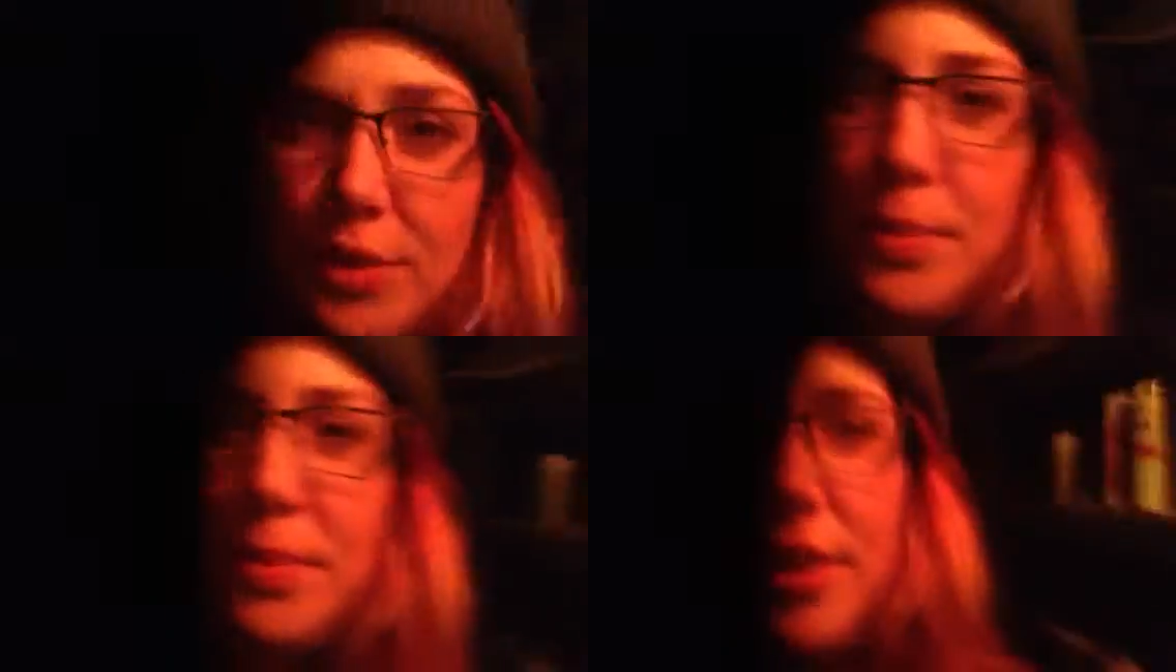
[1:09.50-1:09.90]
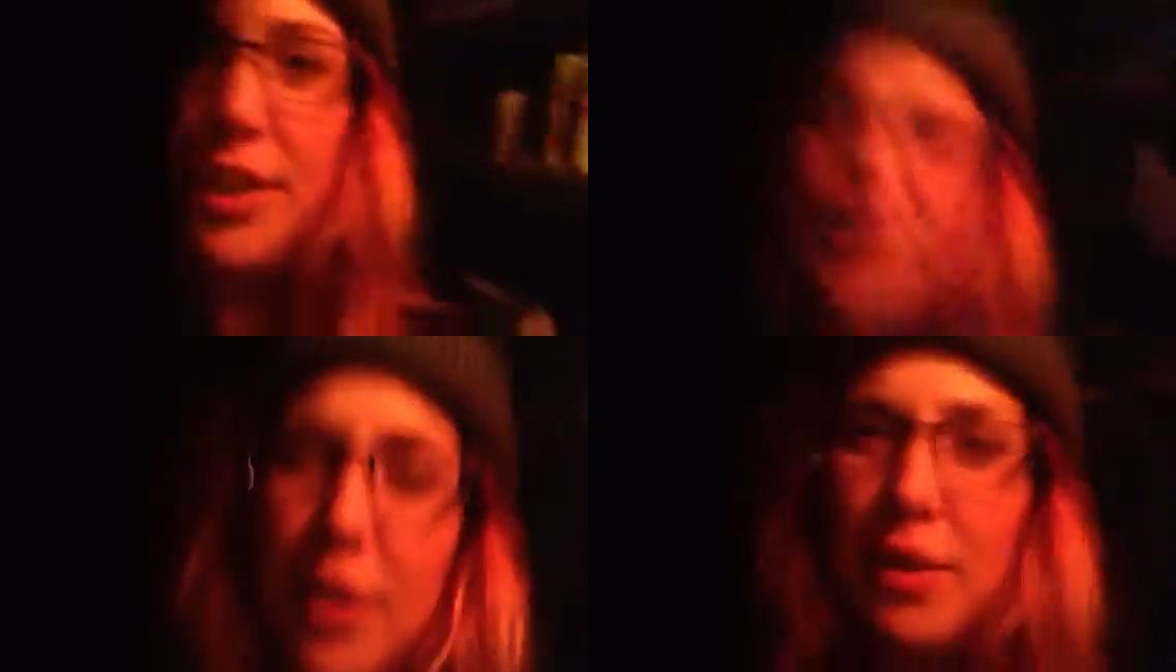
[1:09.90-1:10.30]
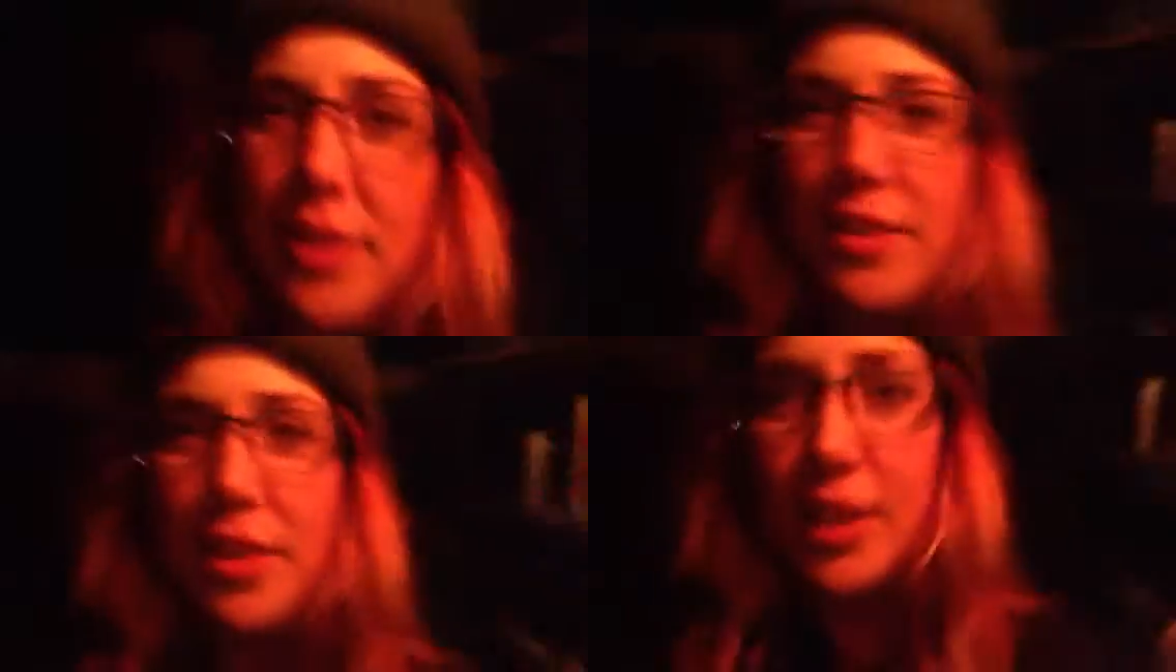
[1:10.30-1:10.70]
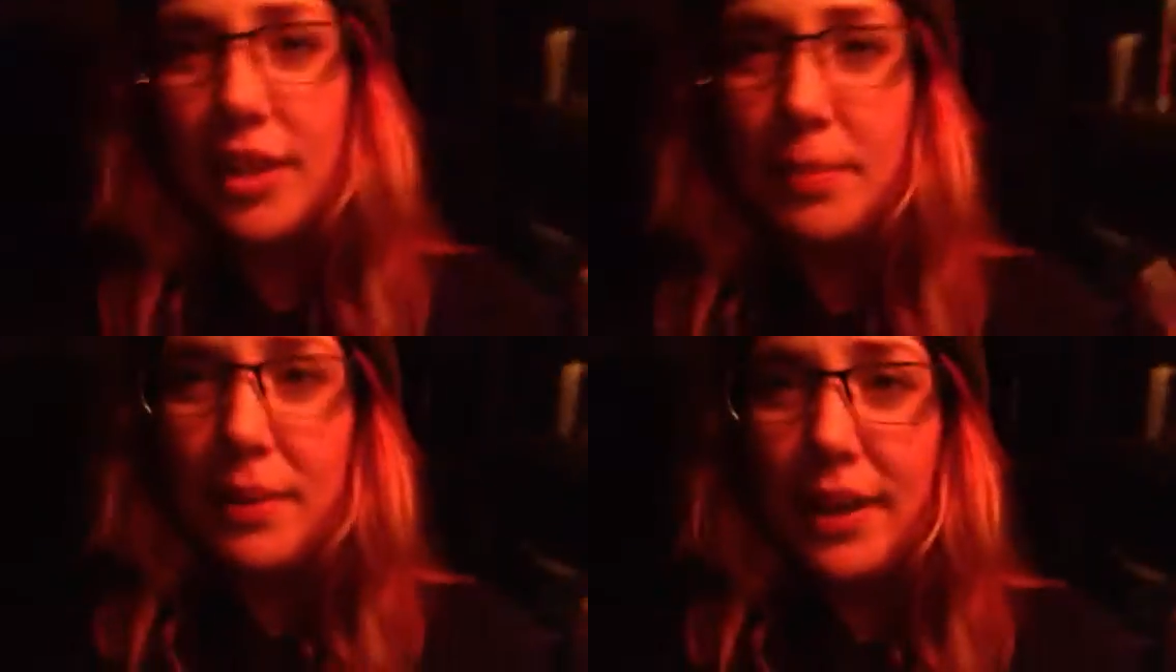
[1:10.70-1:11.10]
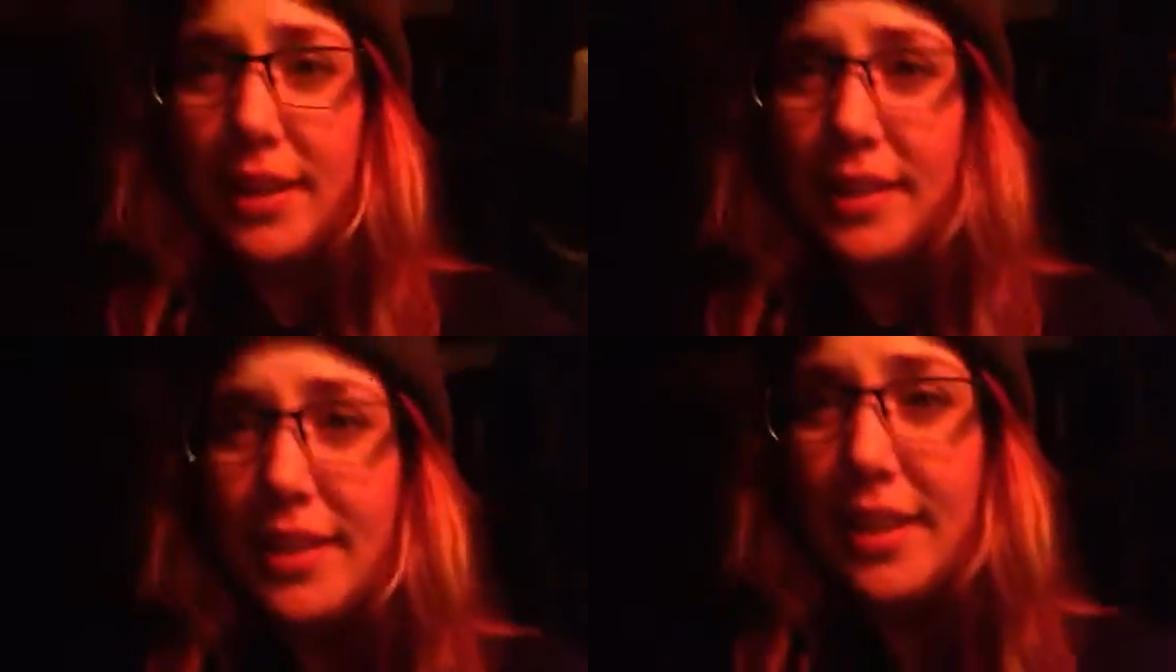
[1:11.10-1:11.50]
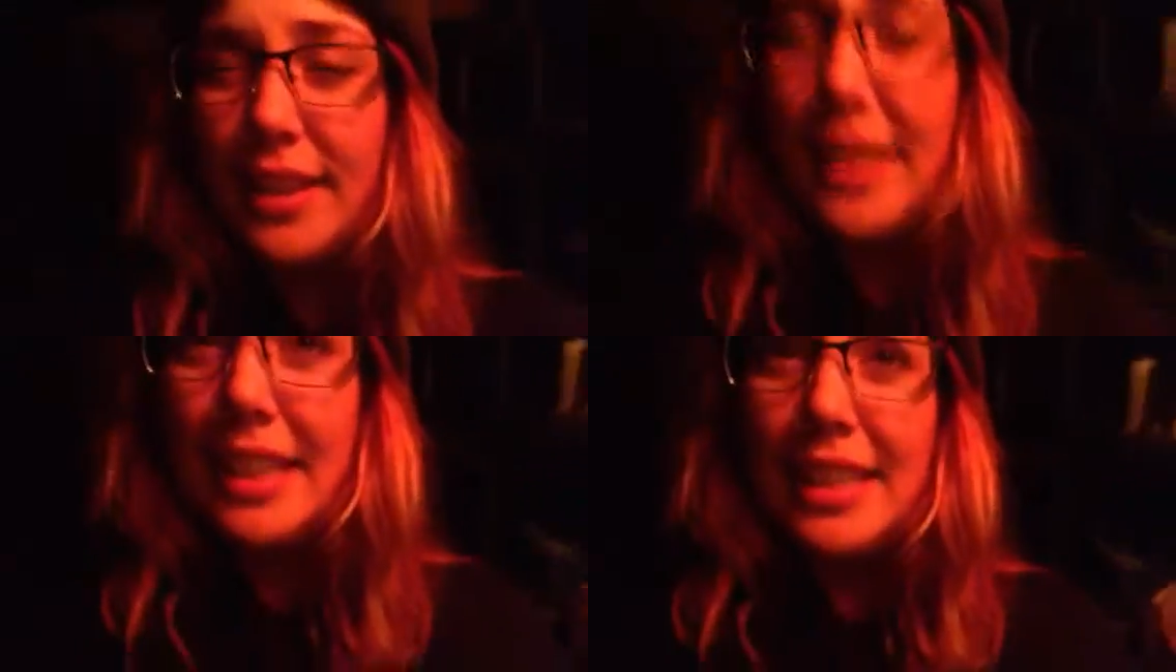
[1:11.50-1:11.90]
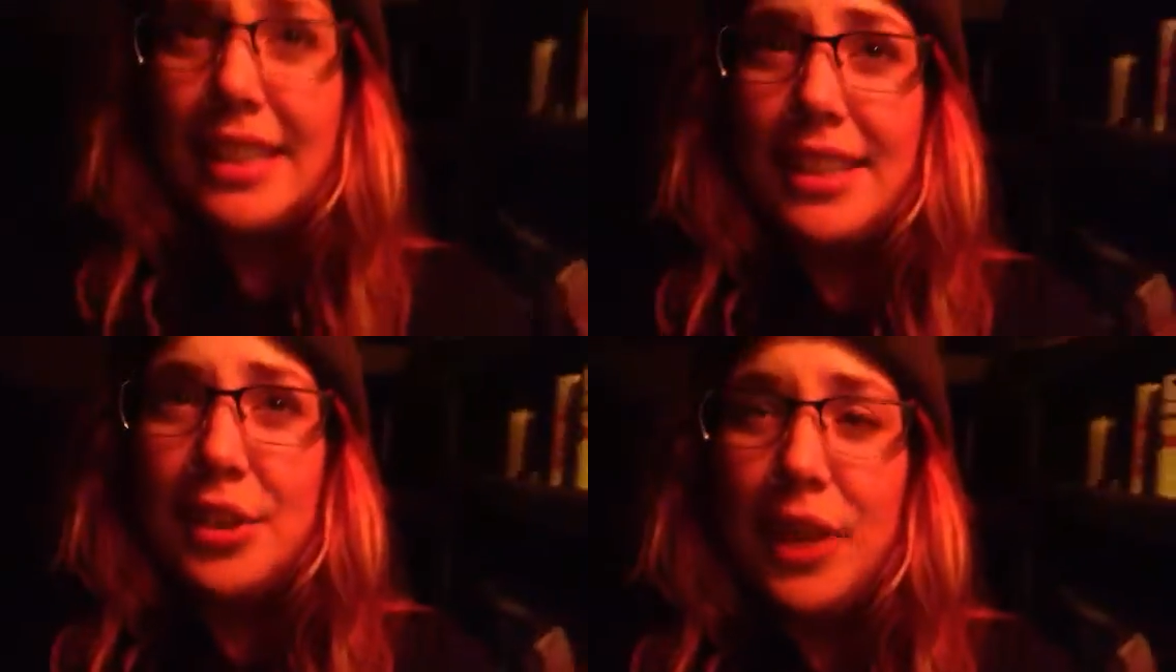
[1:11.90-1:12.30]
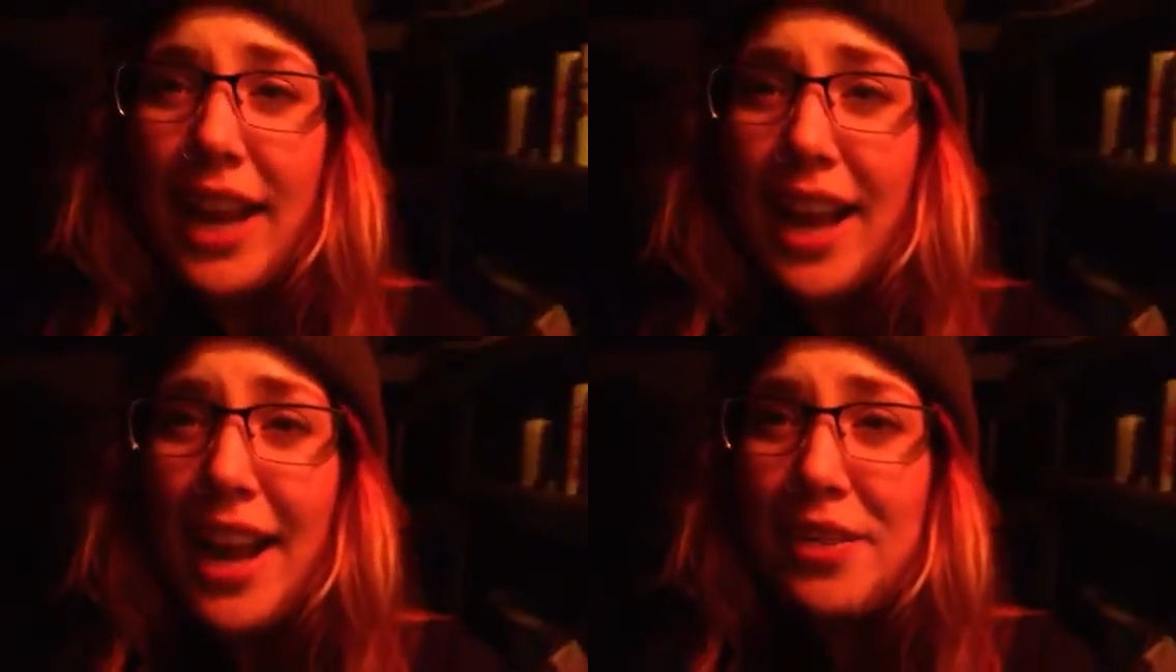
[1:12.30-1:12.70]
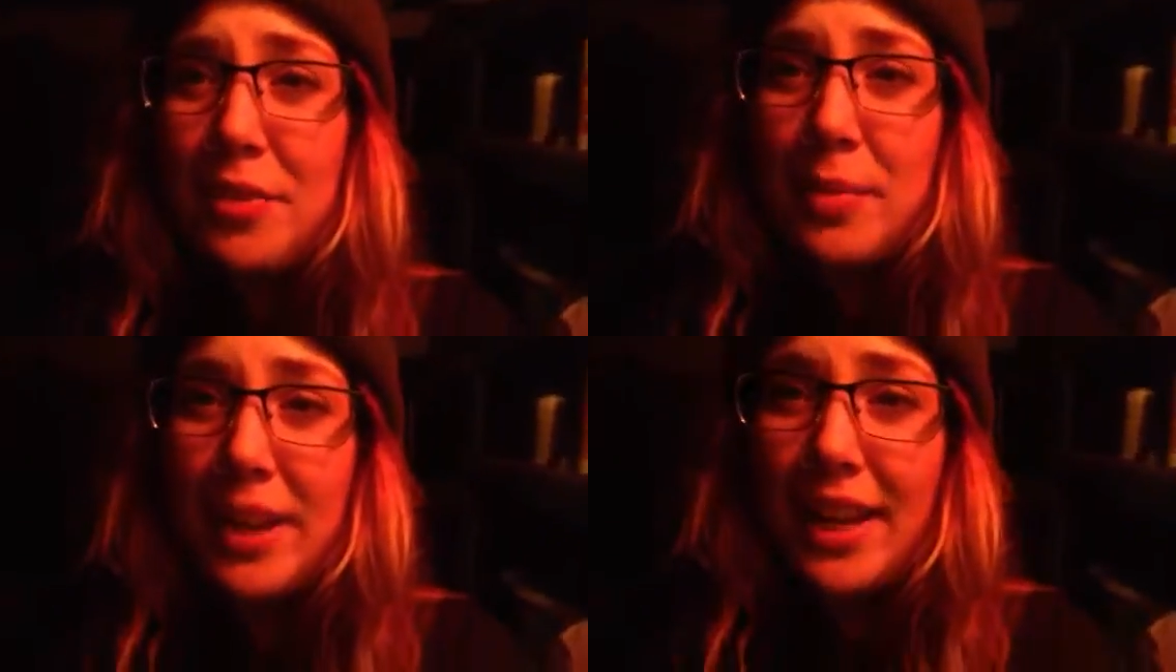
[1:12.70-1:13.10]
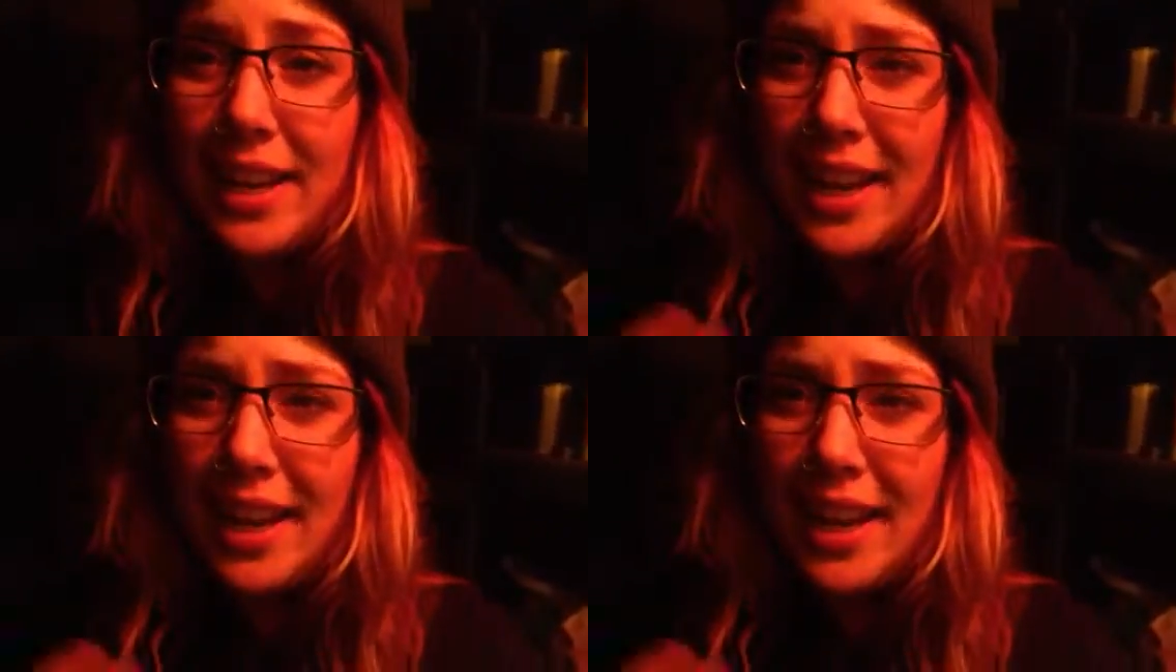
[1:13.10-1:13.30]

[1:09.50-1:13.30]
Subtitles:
oops, sorry, you're all dark, but you can't hide from it.